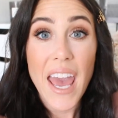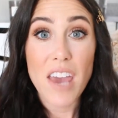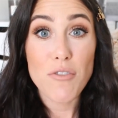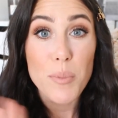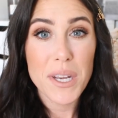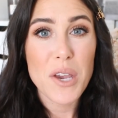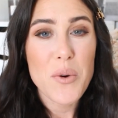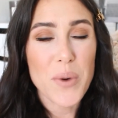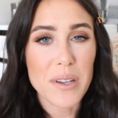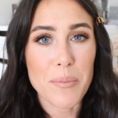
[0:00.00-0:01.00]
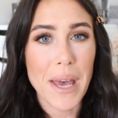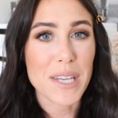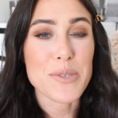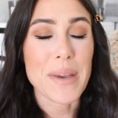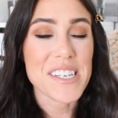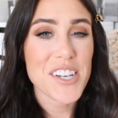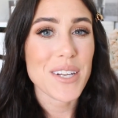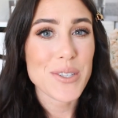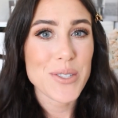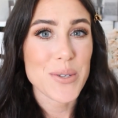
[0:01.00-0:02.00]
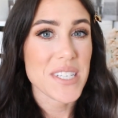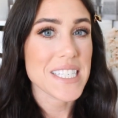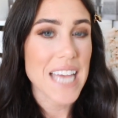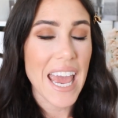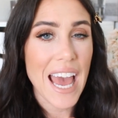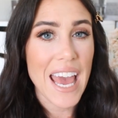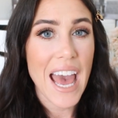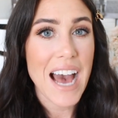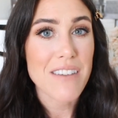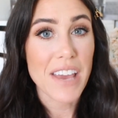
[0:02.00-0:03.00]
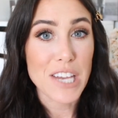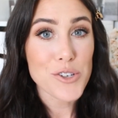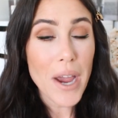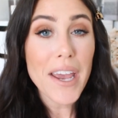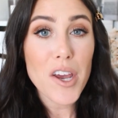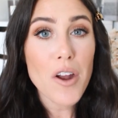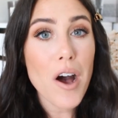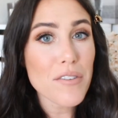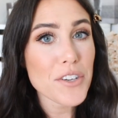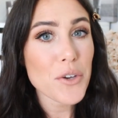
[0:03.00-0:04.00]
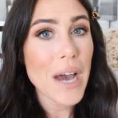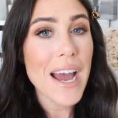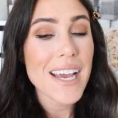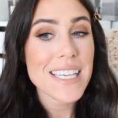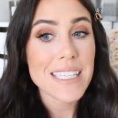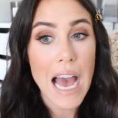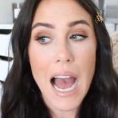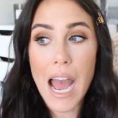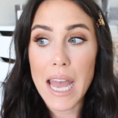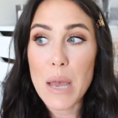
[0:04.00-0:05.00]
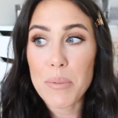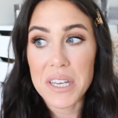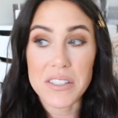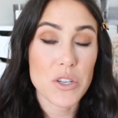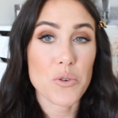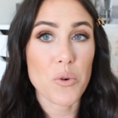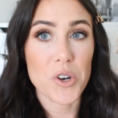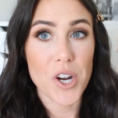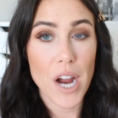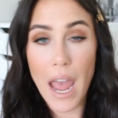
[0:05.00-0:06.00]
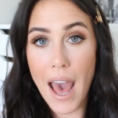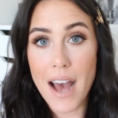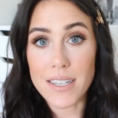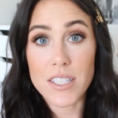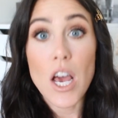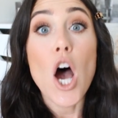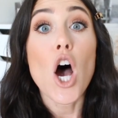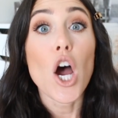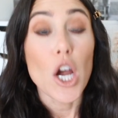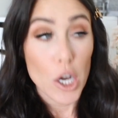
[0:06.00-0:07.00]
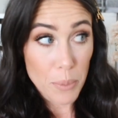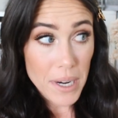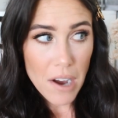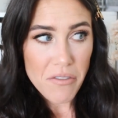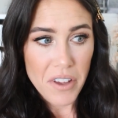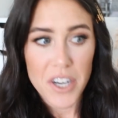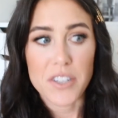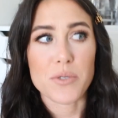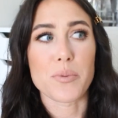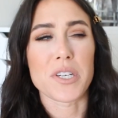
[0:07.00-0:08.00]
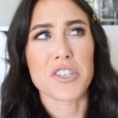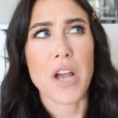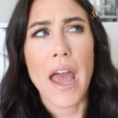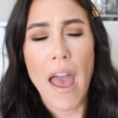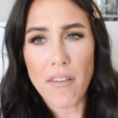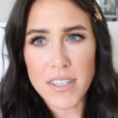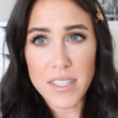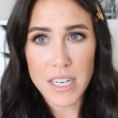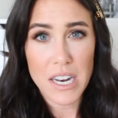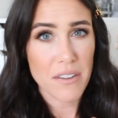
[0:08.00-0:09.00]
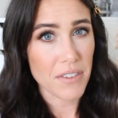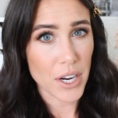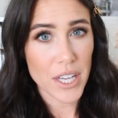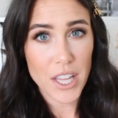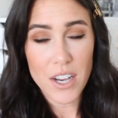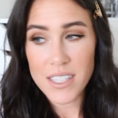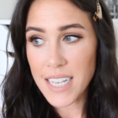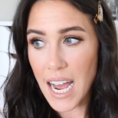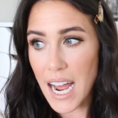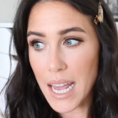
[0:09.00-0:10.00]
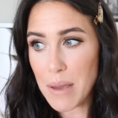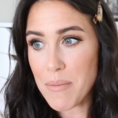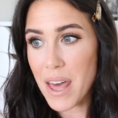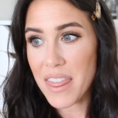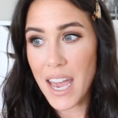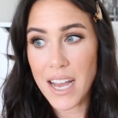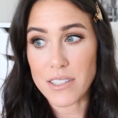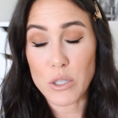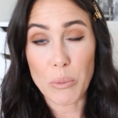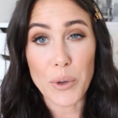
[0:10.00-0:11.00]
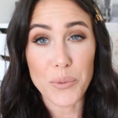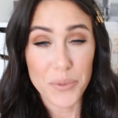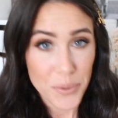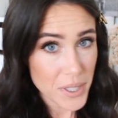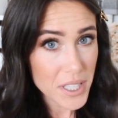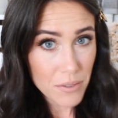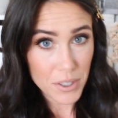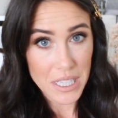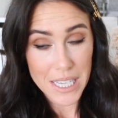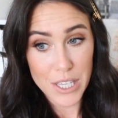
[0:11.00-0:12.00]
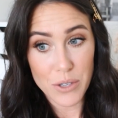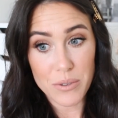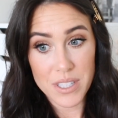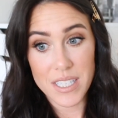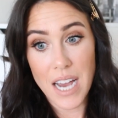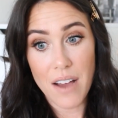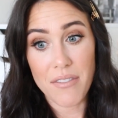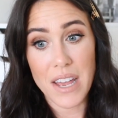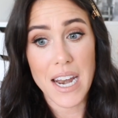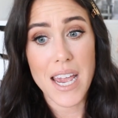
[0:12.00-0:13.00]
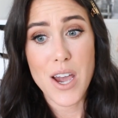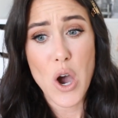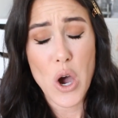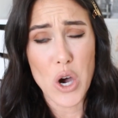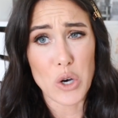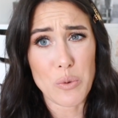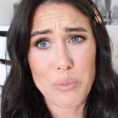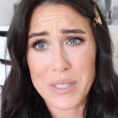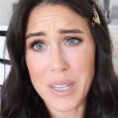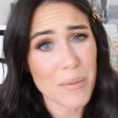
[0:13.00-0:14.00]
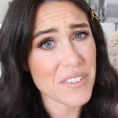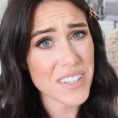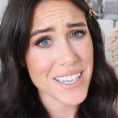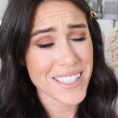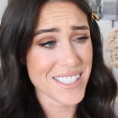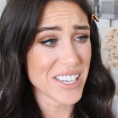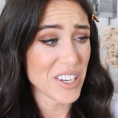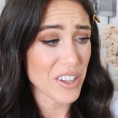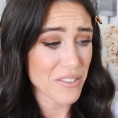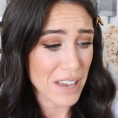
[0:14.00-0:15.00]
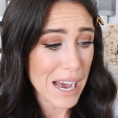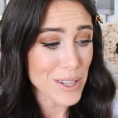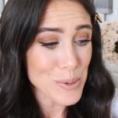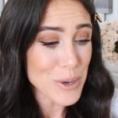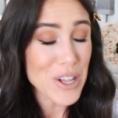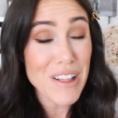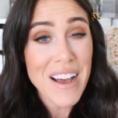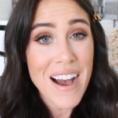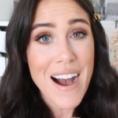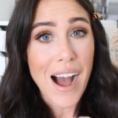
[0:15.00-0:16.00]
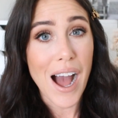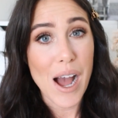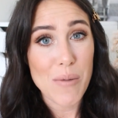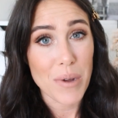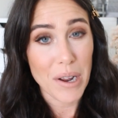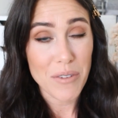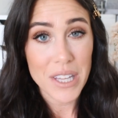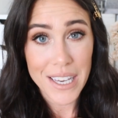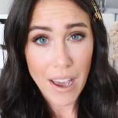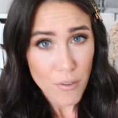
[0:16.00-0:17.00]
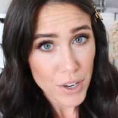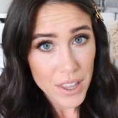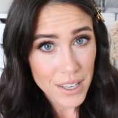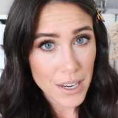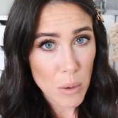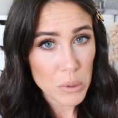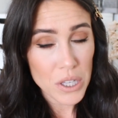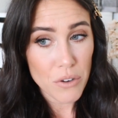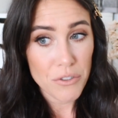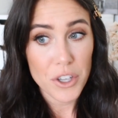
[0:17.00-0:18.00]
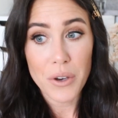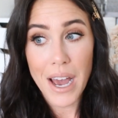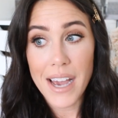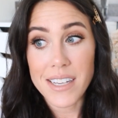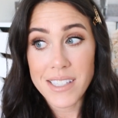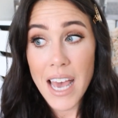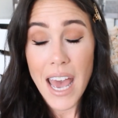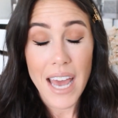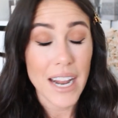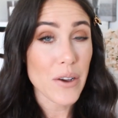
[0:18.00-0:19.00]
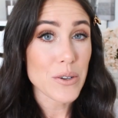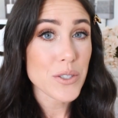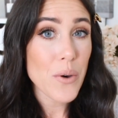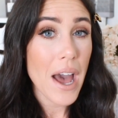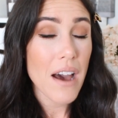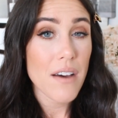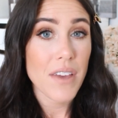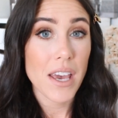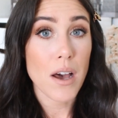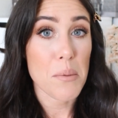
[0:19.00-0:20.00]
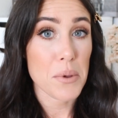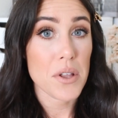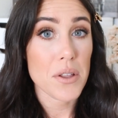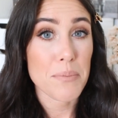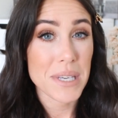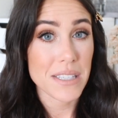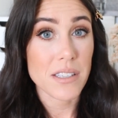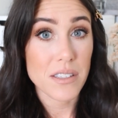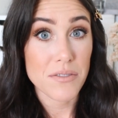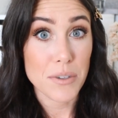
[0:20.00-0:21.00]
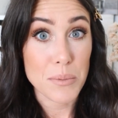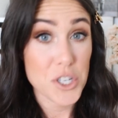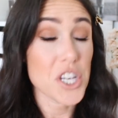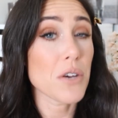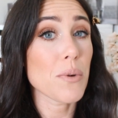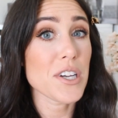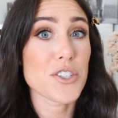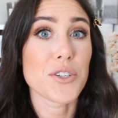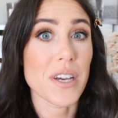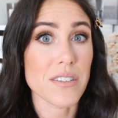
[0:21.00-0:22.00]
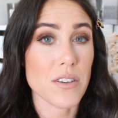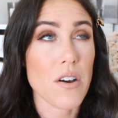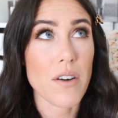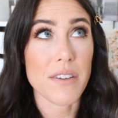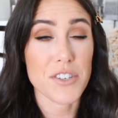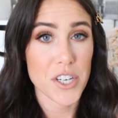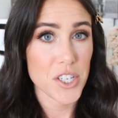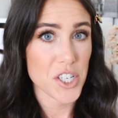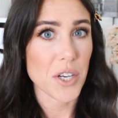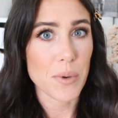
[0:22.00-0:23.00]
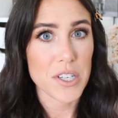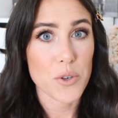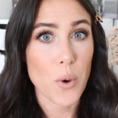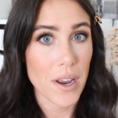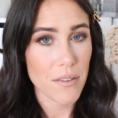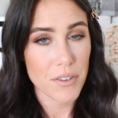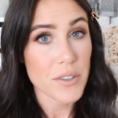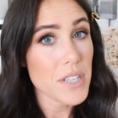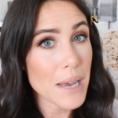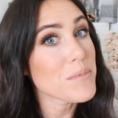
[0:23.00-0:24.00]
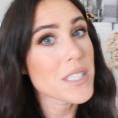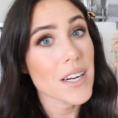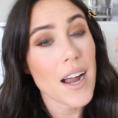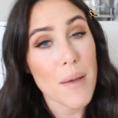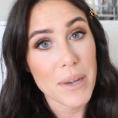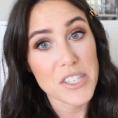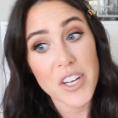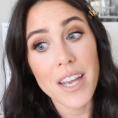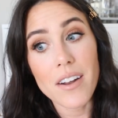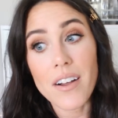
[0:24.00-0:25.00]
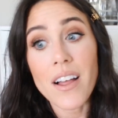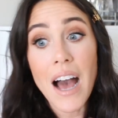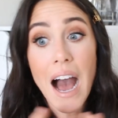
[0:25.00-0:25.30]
Hey everybody, welcome back to my channel. So today I have a try-on haul for you guys. I placed an order at Urban Outfitters, which I haven't done in a very long time. They had some really, really cute stuff and I hope some of it is still available, um, but I will link everything down below for you guys. And I also have a couple pieces from Chicwish. You guys know I've shared Chicwish quite a few times here on my channel.